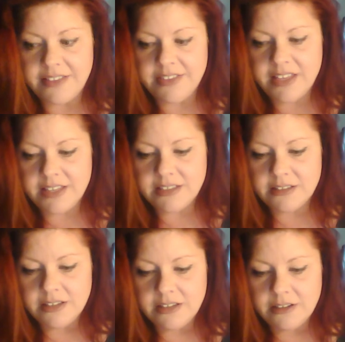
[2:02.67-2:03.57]
that
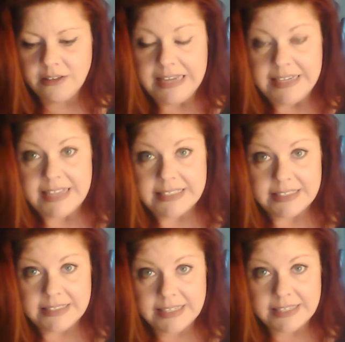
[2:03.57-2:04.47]
it does
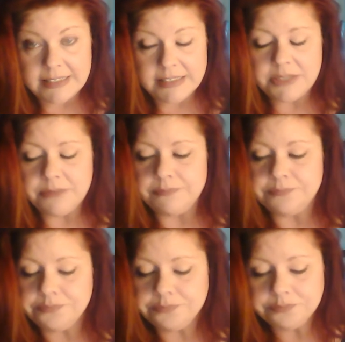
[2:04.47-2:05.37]
exist.
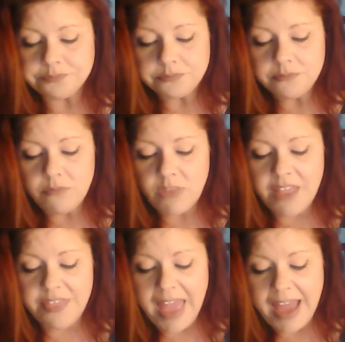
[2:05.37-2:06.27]

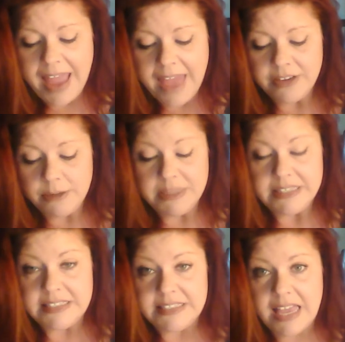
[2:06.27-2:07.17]
That having been
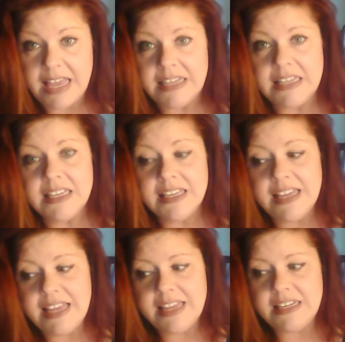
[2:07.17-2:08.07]
said,
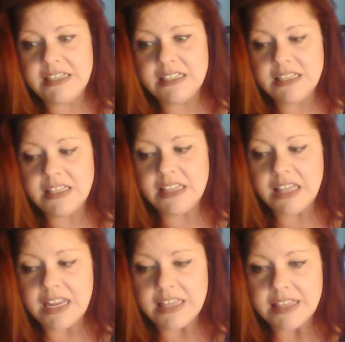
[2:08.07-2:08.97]
in
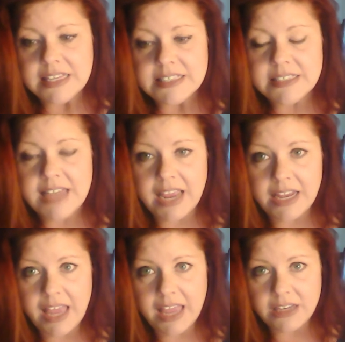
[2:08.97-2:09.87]
this day and
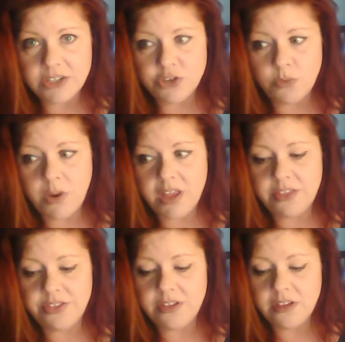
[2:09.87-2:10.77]
age,
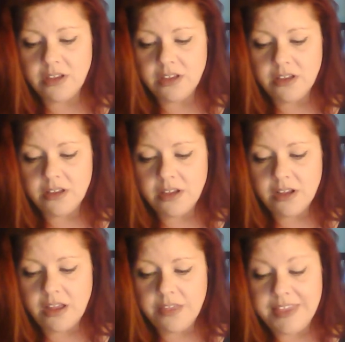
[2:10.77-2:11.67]
with
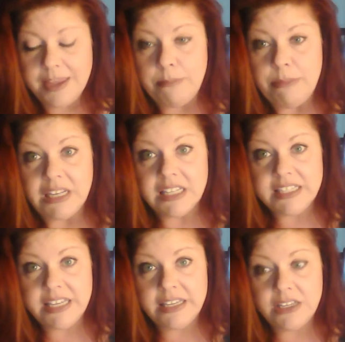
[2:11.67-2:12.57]
the
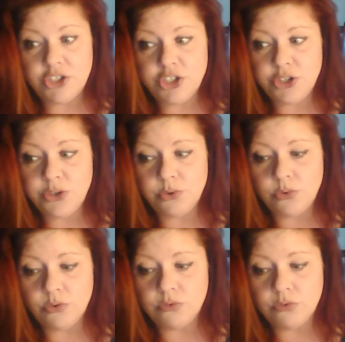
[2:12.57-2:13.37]
ability to